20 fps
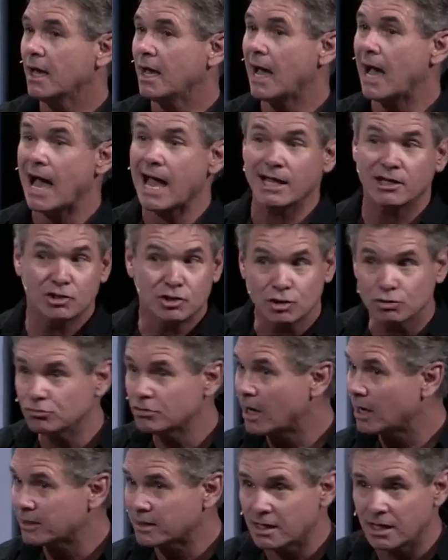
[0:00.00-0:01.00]
I do
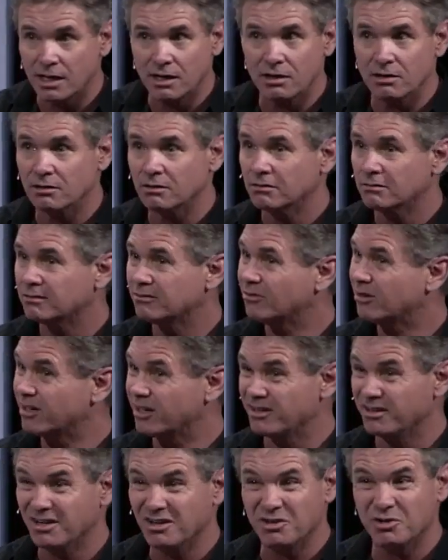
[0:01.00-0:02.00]
not care what
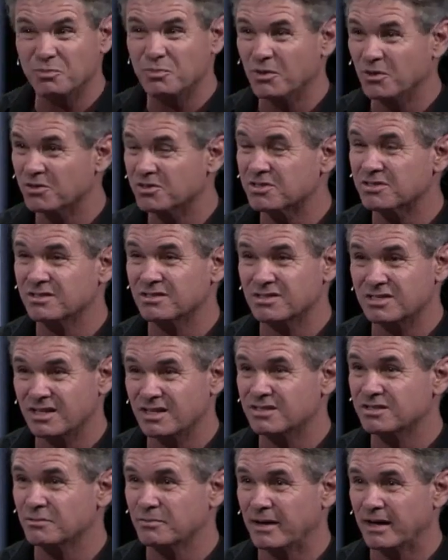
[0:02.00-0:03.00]
another person
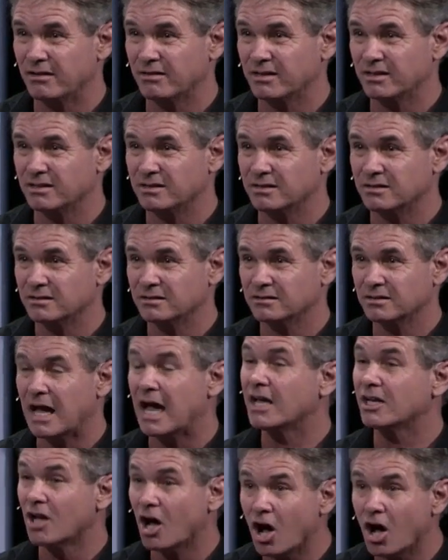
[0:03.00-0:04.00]
says about it.
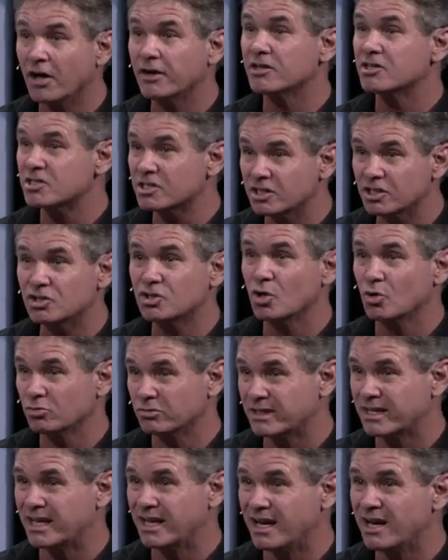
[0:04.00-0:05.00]
I honestly don't
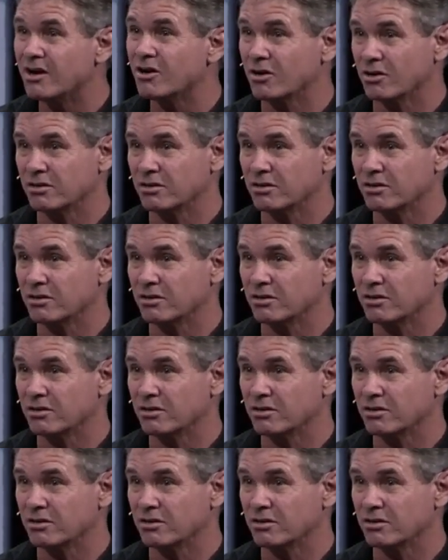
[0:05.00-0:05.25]
care.